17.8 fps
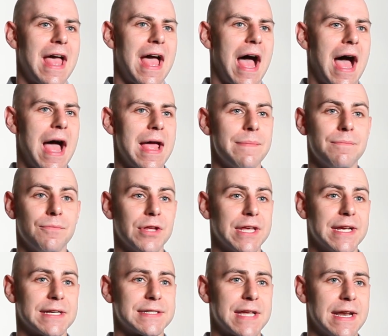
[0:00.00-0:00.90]
I am
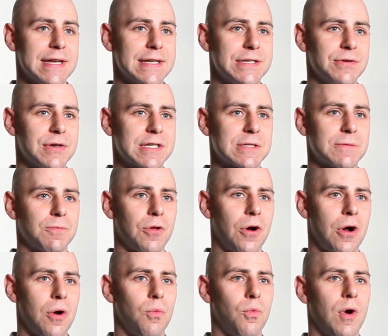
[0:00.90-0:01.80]
really excited to
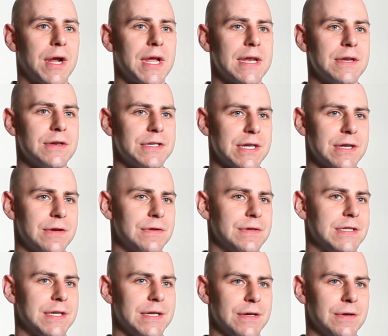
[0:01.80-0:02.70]
explore what can you do
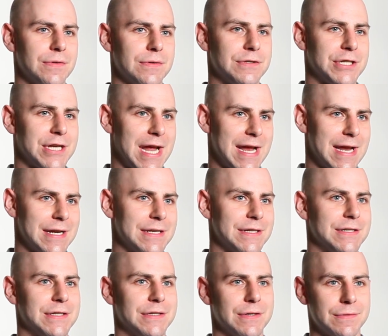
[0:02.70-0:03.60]
to
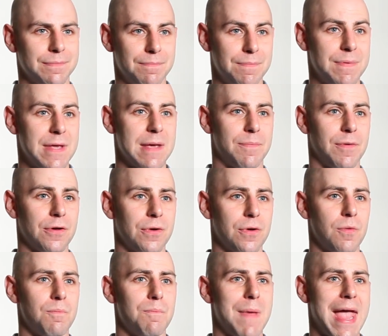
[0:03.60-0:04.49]
change people
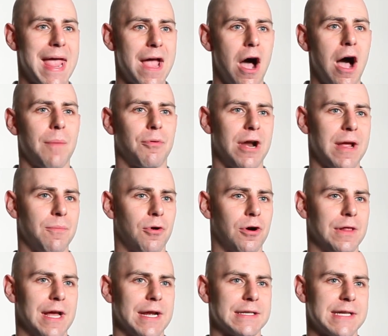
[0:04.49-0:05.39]
who may operate more
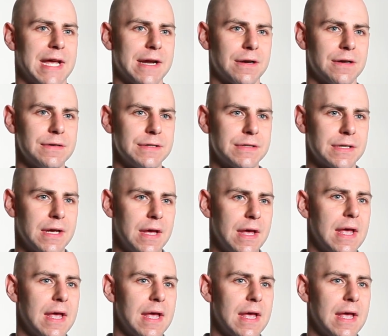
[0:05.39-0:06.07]
like takers